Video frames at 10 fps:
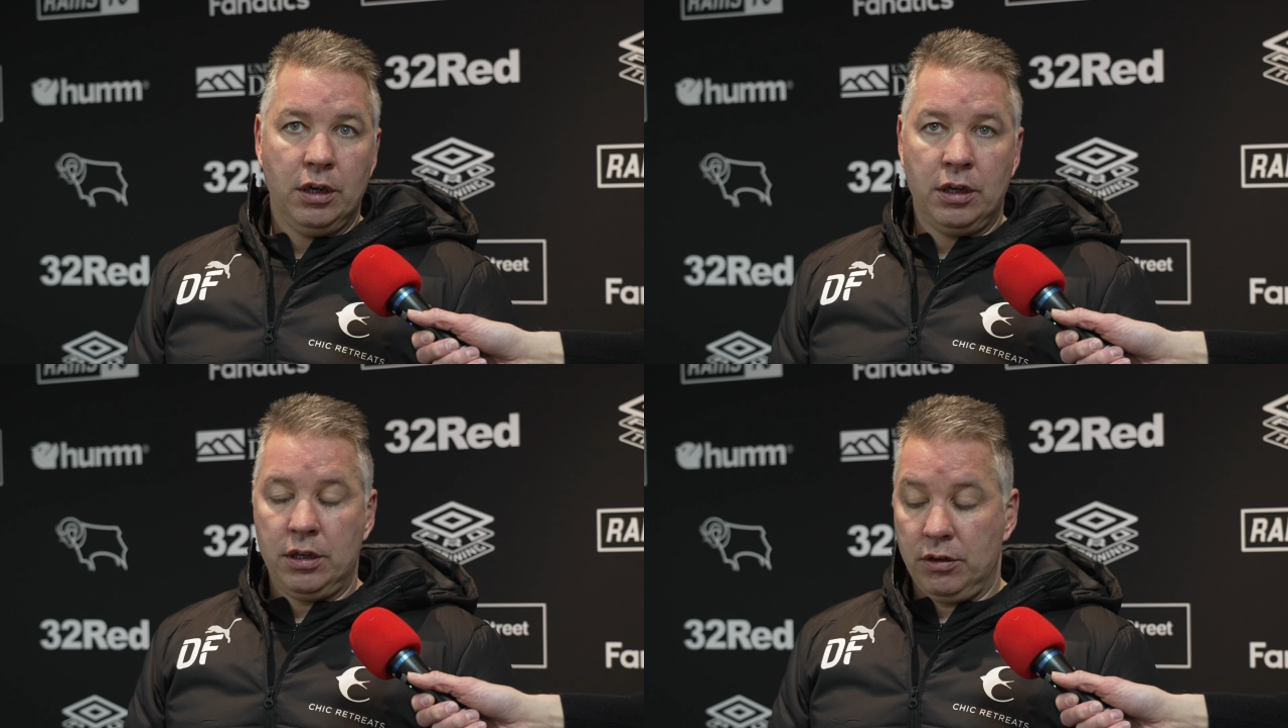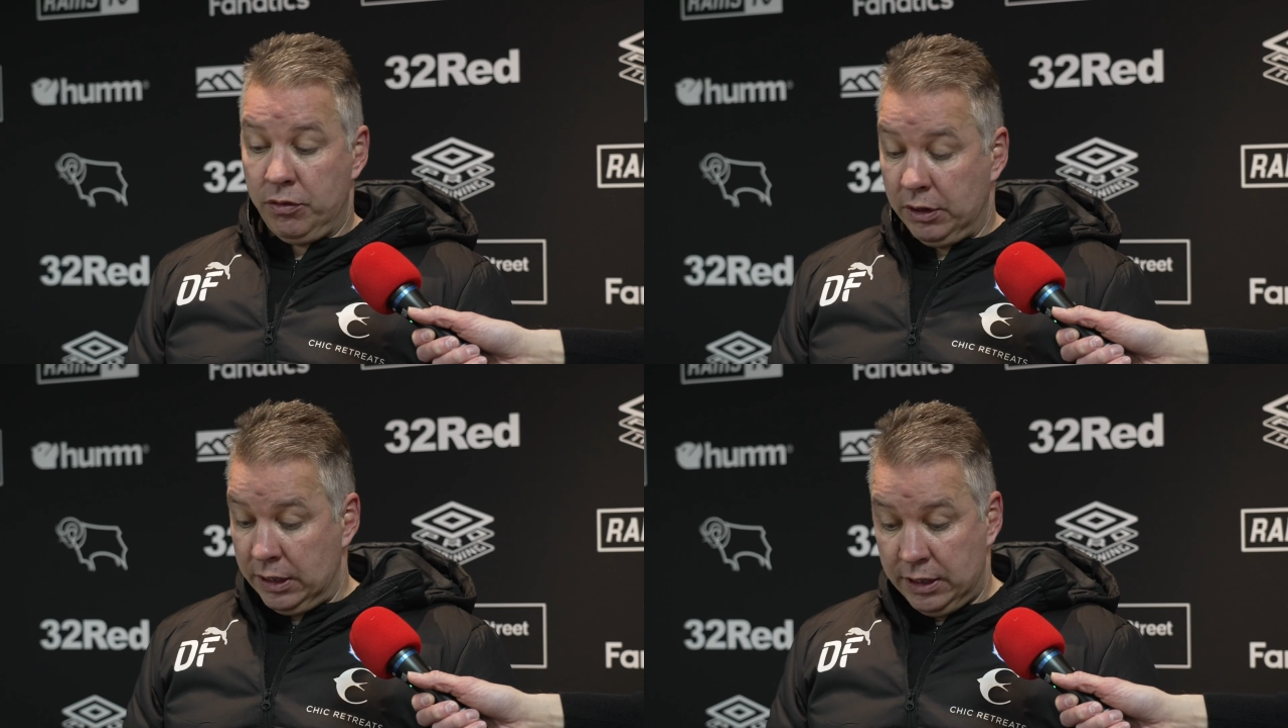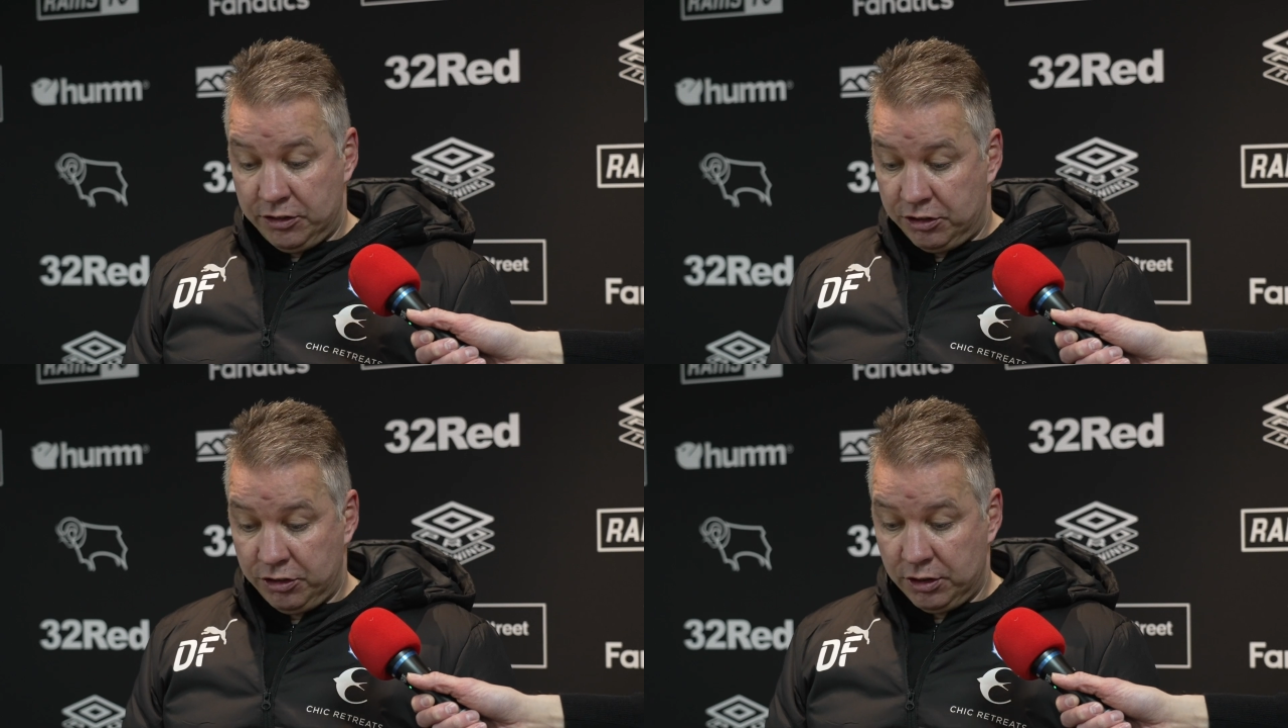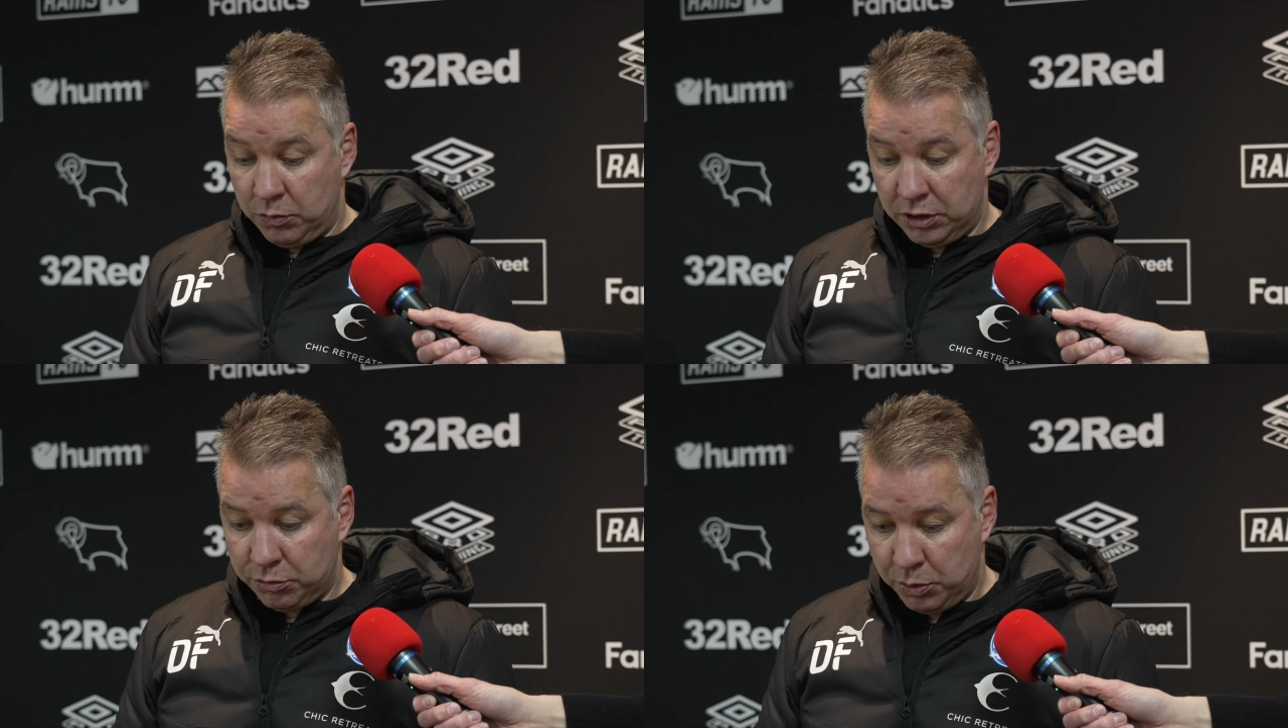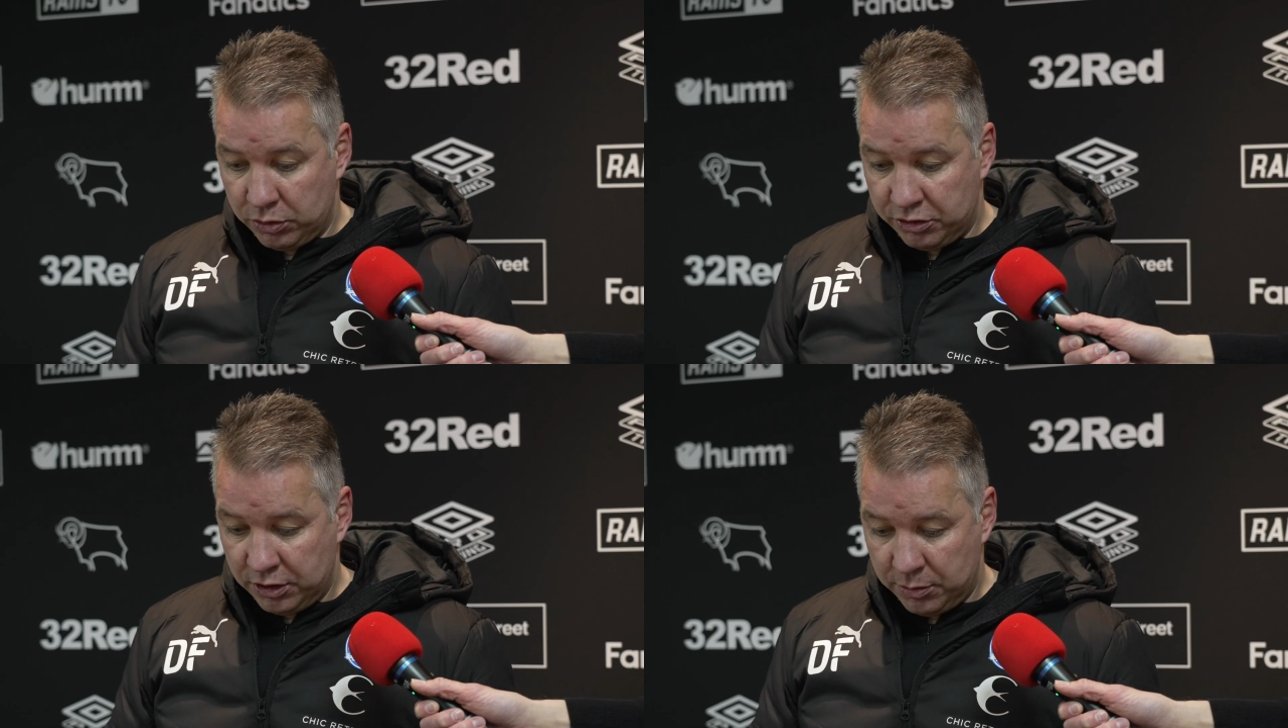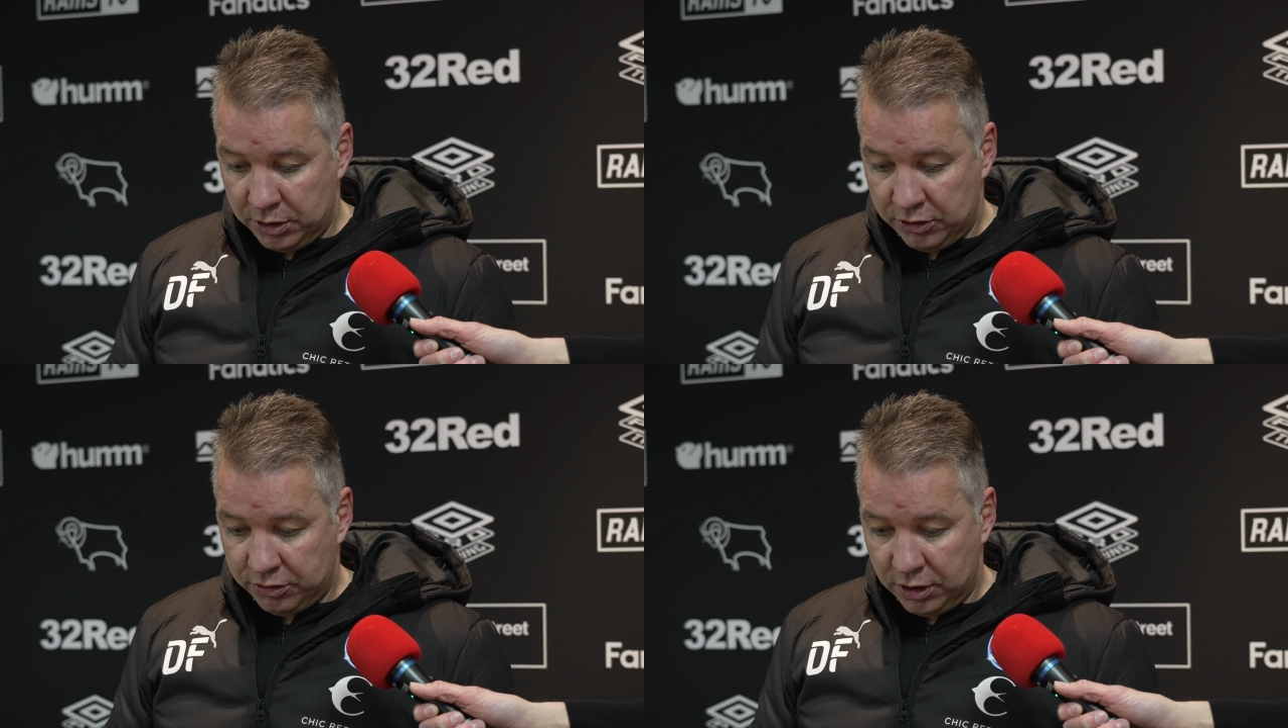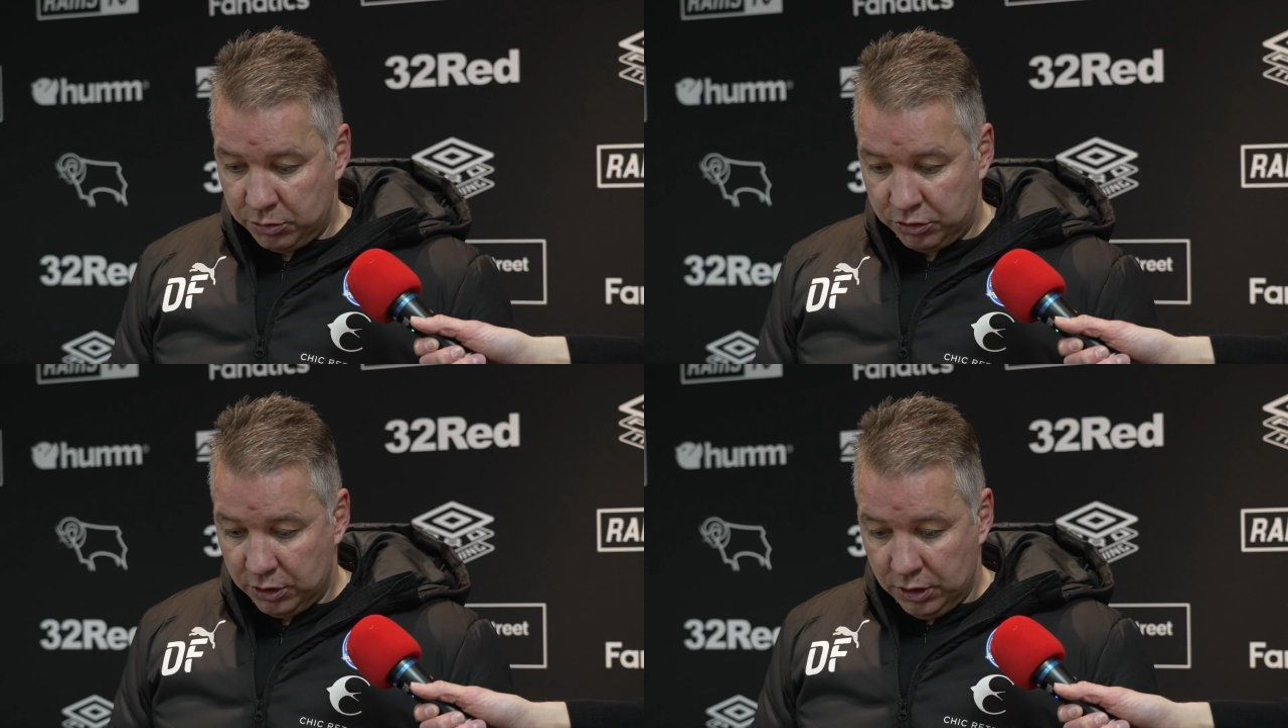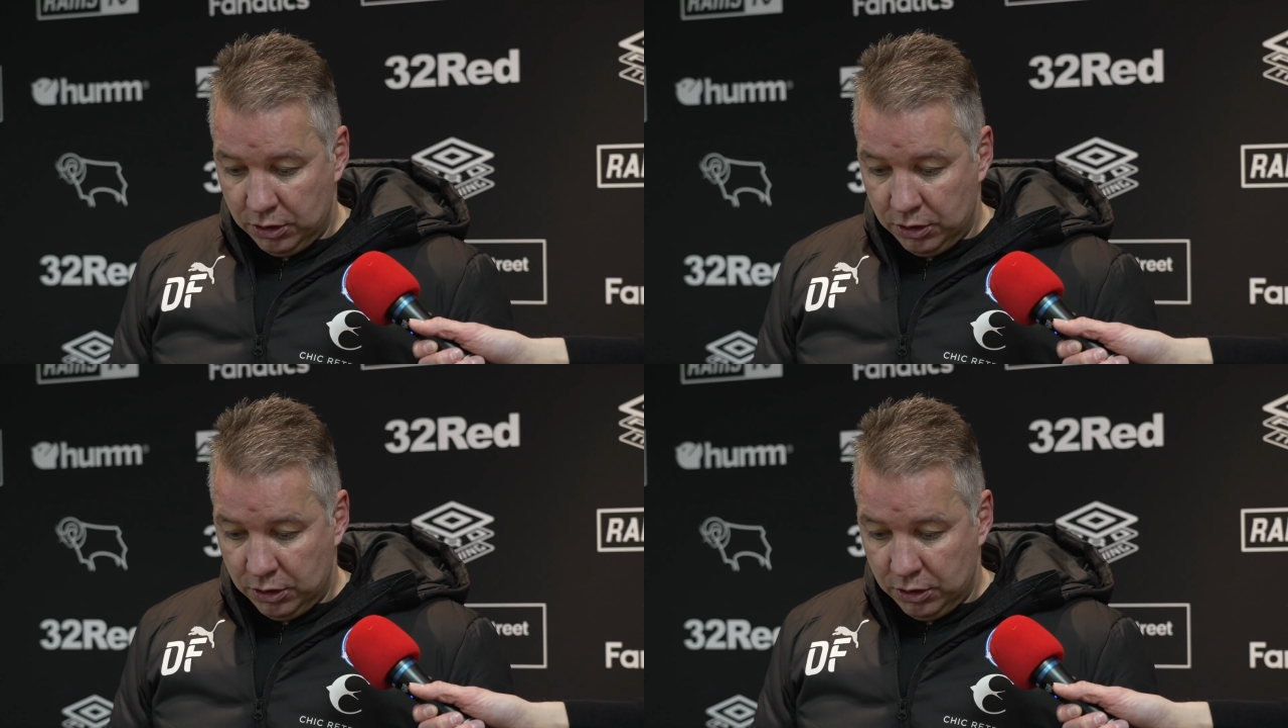And really the decision, and when I spoke to Sammy yesterday, was,